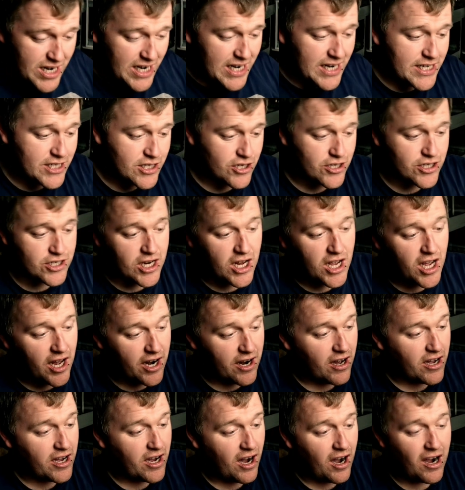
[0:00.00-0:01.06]
really good
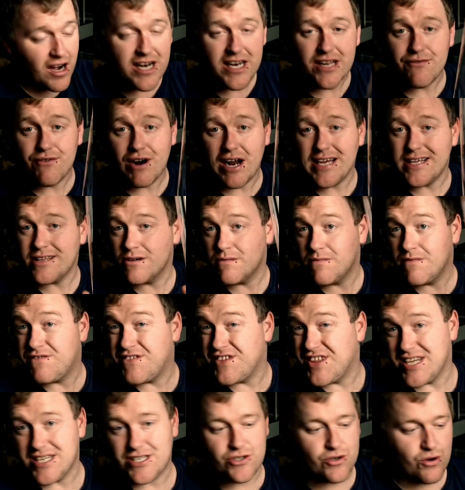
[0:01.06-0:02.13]
and I highly rate them
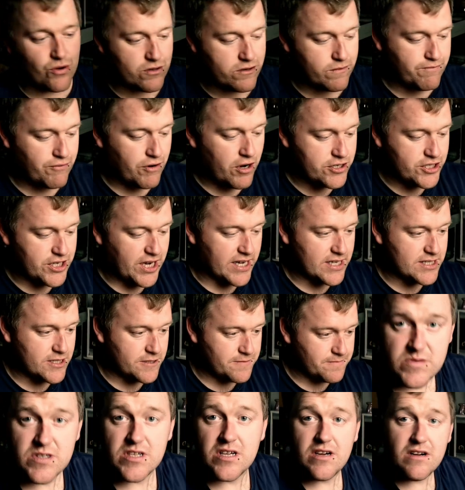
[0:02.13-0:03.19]
for this sort of
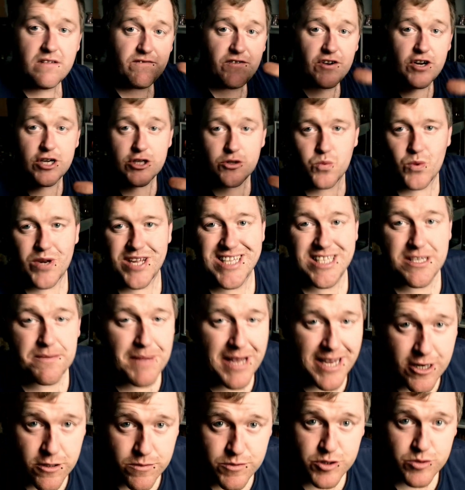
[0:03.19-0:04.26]
project. First, we need to
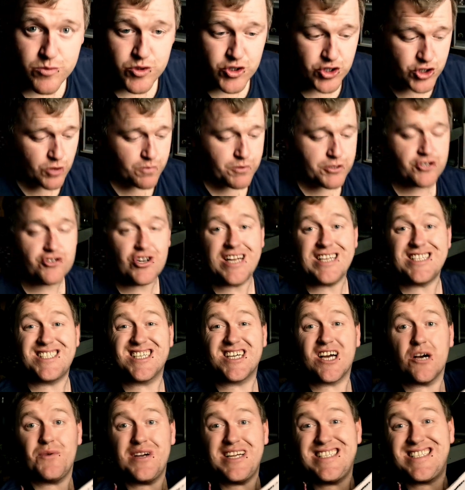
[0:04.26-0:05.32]
make up some substrate
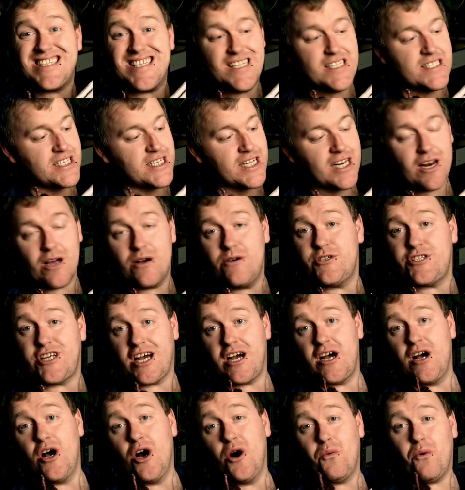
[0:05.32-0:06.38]
to go into this
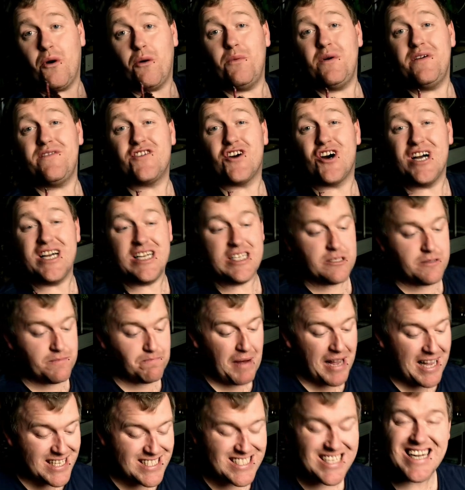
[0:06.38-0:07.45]
enclosure. What we've got is
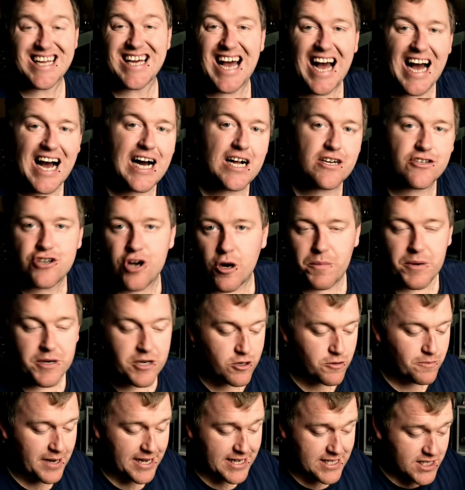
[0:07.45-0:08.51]
basically our
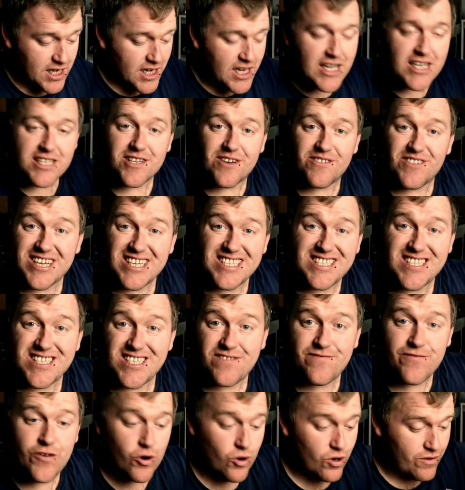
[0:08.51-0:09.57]
tropical mix. So this
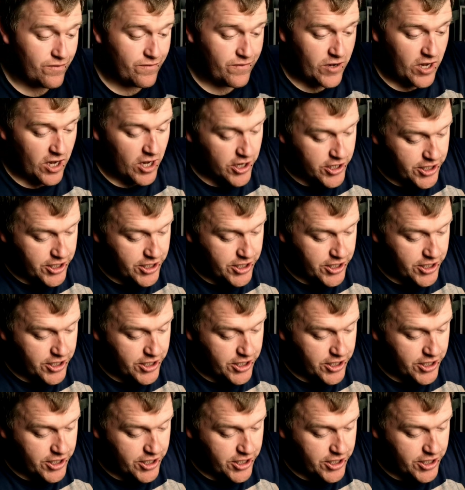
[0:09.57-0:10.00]
is full of